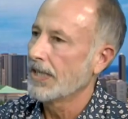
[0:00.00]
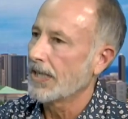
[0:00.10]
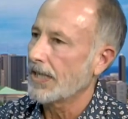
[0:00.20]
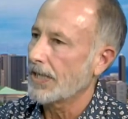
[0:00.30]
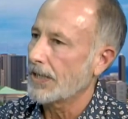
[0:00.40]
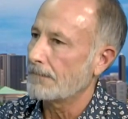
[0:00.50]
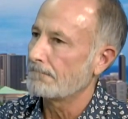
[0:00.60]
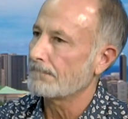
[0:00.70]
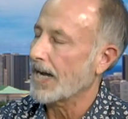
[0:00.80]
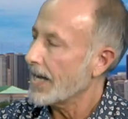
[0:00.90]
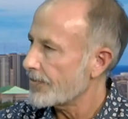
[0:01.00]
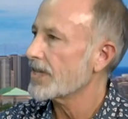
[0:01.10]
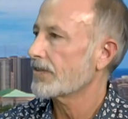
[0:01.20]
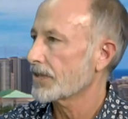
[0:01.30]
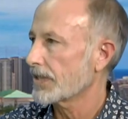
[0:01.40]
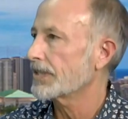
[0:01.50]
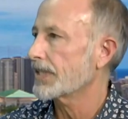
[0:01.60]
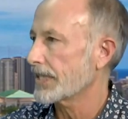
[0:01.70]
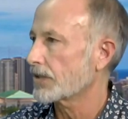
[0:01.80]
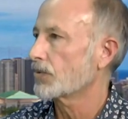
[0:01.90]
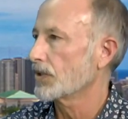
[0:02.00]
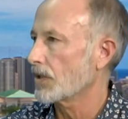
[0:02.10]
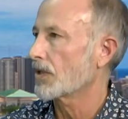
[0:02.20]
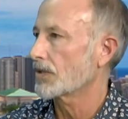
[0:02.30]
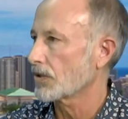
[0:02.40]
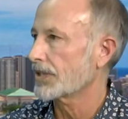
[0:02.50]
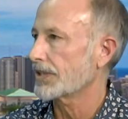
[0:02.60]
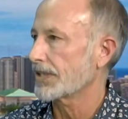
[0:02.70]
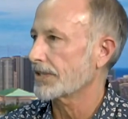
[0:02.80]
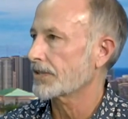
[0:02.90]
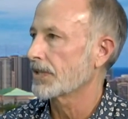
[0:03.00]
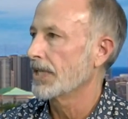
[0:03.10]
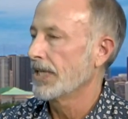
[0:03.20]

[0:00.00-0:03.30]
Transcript: Um, I think they're going to take a real hard look at this.